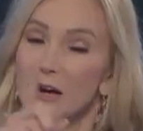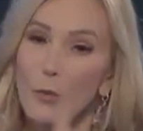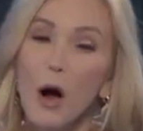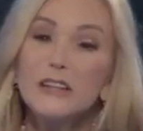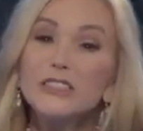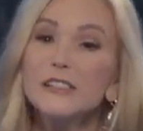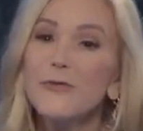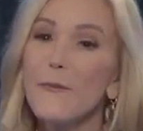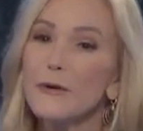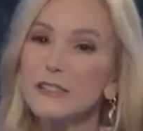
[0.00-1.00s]
Now watch this
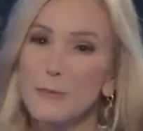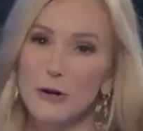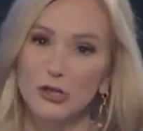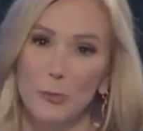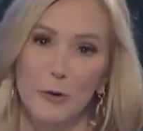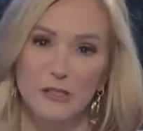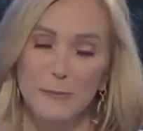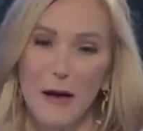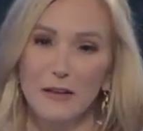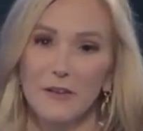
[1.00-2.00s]
from a spiritual
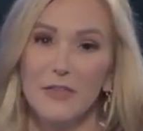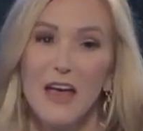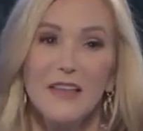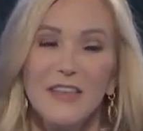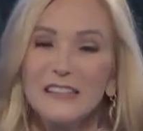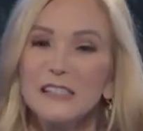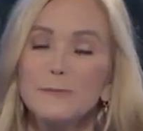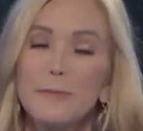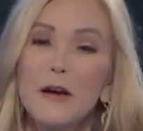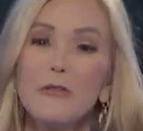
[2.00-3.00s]
perspective. That
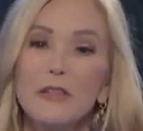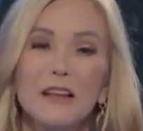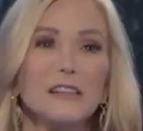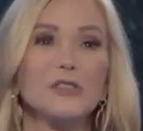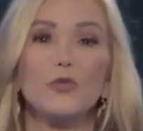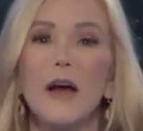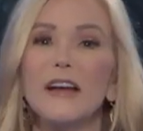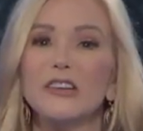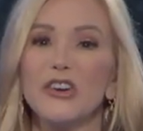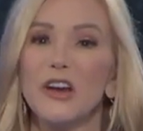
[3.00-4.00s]
spirit that is
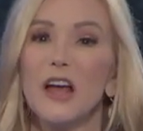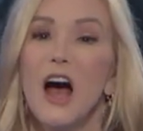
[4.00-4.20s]
raging